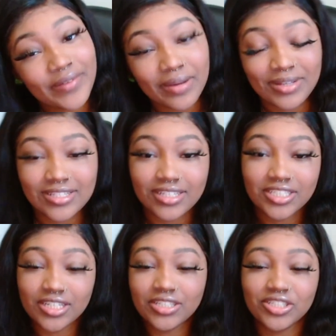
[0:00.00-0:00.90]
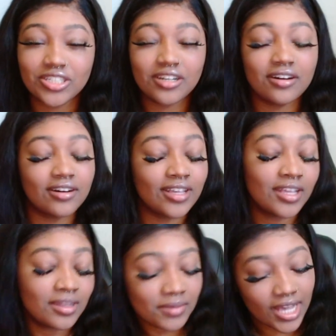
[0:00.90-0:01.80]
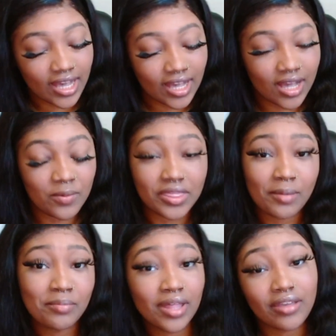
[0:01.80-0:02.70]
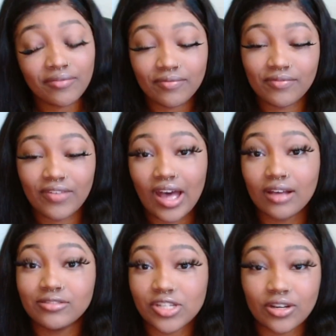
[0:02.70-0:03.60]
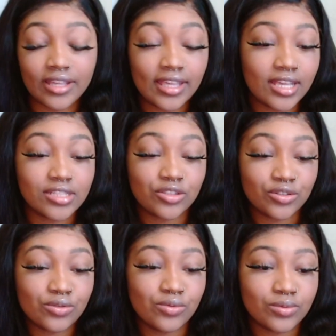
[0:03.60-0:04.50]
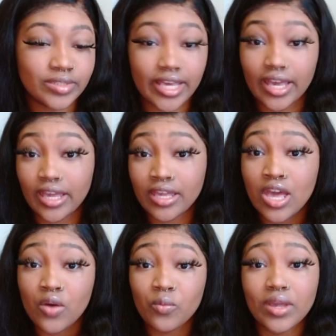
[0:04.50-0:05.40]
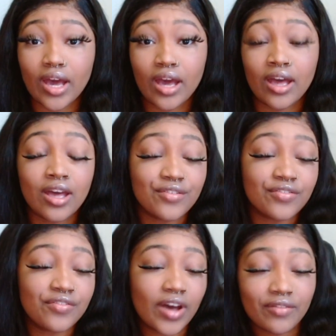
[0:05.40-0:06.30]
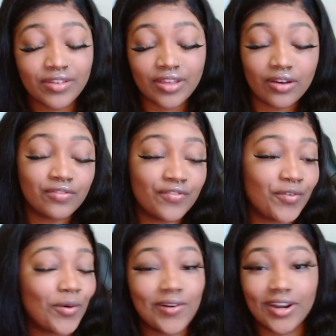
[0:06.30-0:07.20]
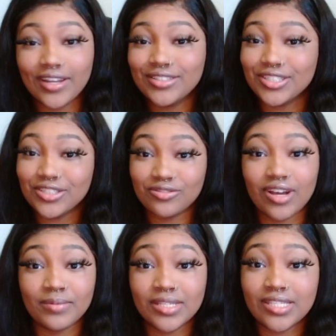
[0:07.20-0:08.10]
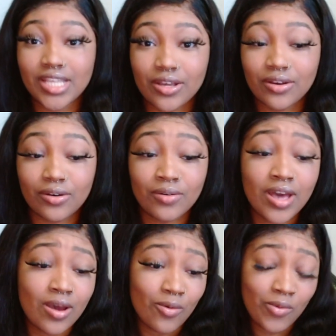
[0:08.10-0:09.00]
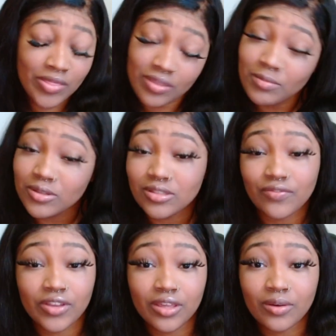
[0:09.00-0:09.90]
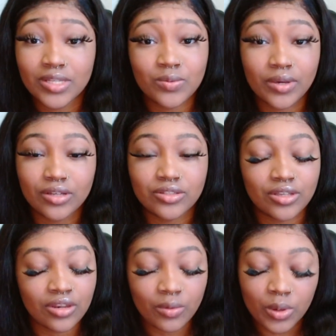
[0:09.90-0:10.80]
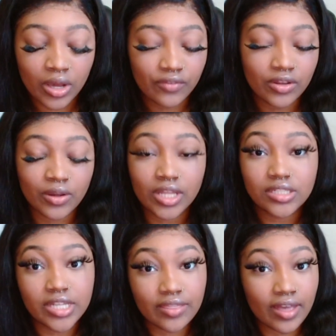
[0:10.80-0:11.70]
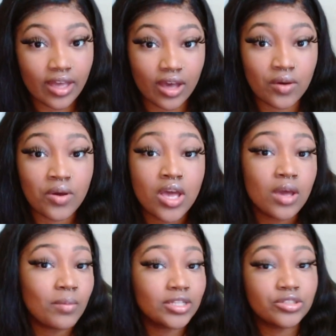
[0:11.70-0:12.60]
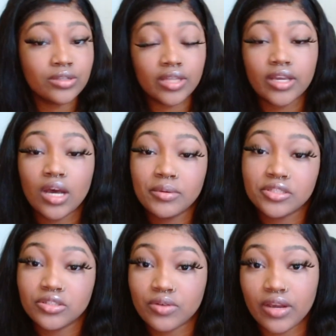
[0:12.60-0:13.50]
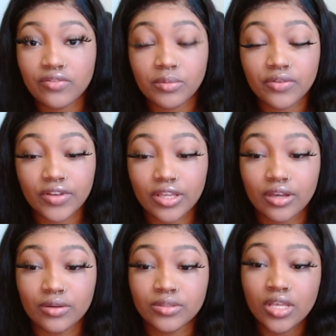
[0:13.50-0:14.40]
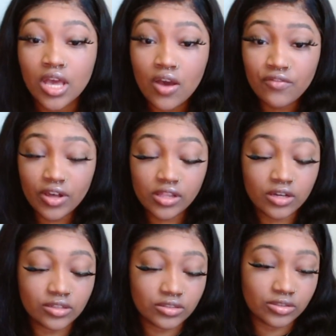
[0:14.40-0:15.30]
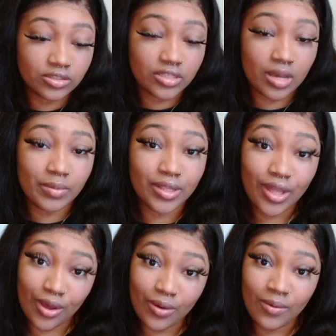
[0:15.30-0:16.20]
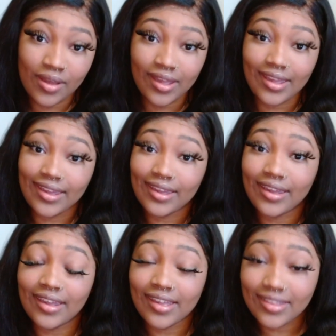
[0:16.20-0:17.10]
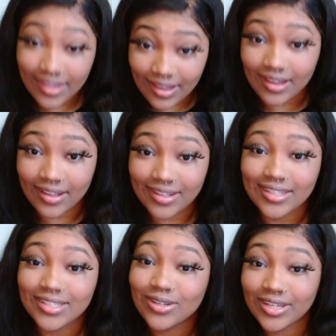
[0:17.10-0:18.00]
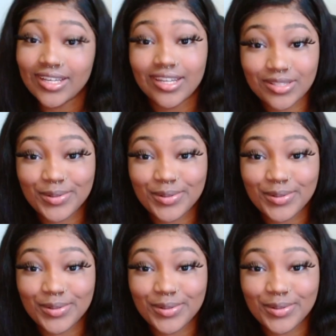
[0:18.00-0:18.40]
welcome back to the channel. It's your girl KillumKy with the mother vibes, y'all. And today we got FIVIO Foreign just dropped a single with the music video as well. So you know we're gonna have to go ahead and check that out. Make sure you like, comment, and subscribe for more videos. Follow all the socials down below. And yeah, let's go ahead and get into